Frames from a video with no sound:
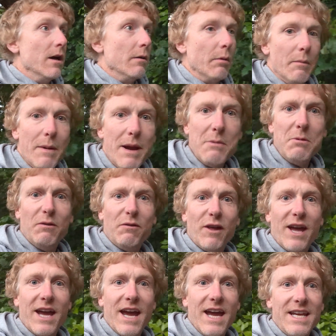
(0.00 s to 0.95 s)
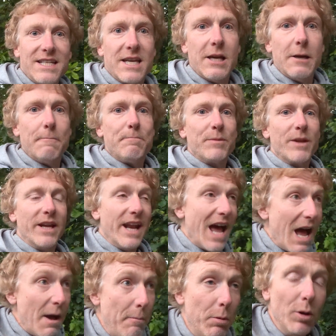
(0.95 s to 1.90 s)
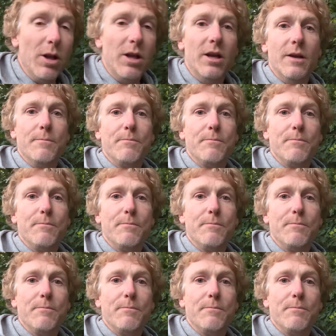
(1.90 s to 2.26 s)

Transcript: But maybe if they ate an apple